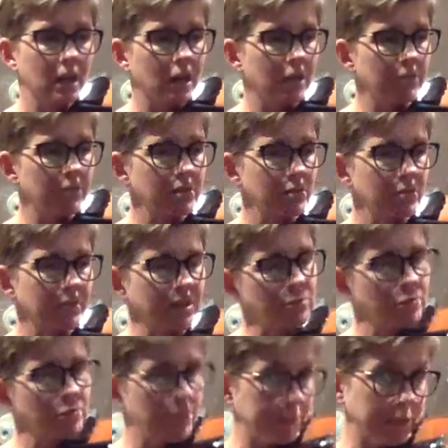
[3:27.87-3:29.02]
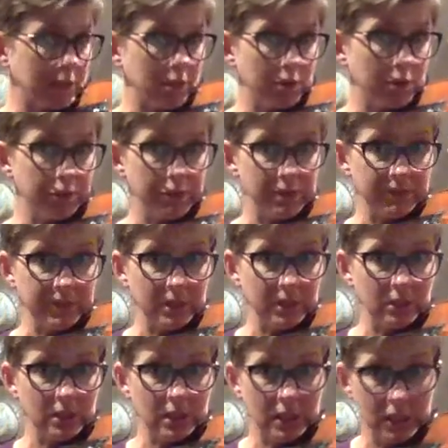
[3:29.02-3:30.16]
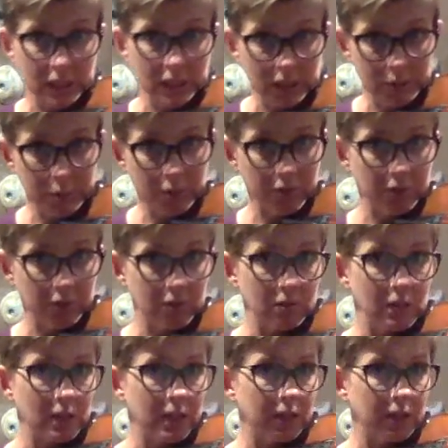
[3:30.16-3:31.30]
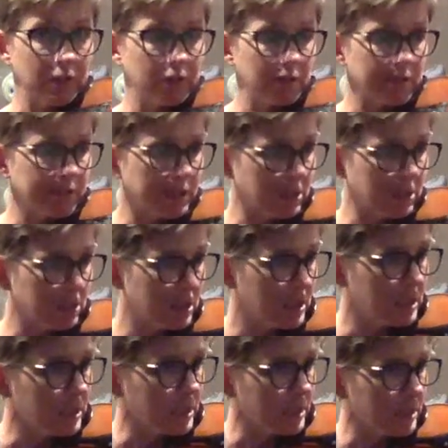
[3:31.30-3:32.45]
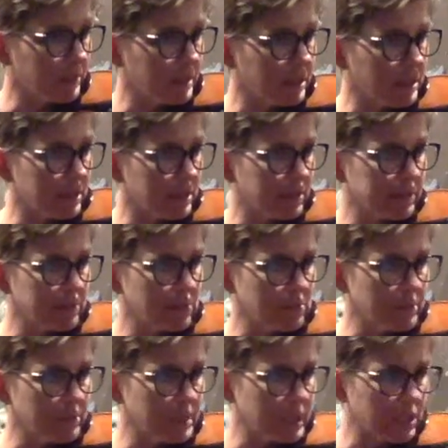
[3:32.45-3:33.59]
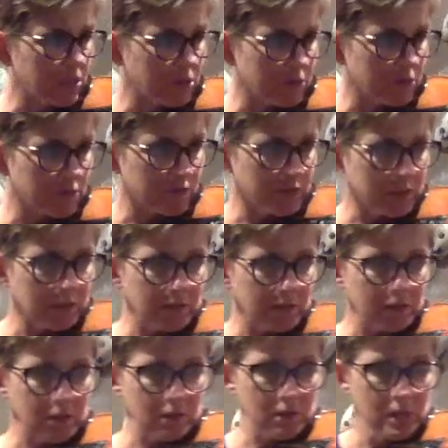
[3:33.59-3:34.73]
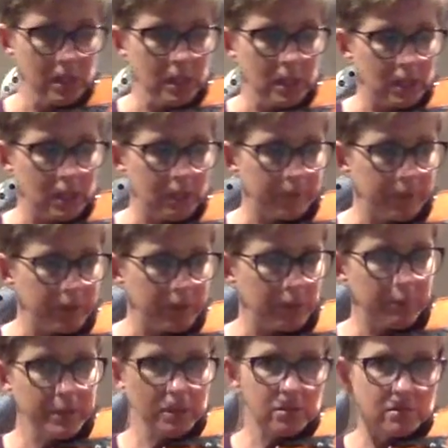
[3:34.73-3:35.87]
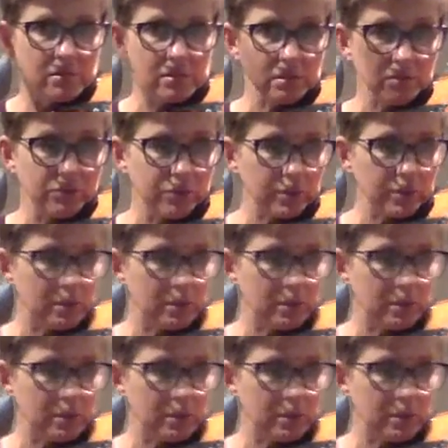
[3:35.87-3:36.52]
some spots where you play low first finger and then move it to the high first finger, and then also some high third fingers. So I'll break those down for you in a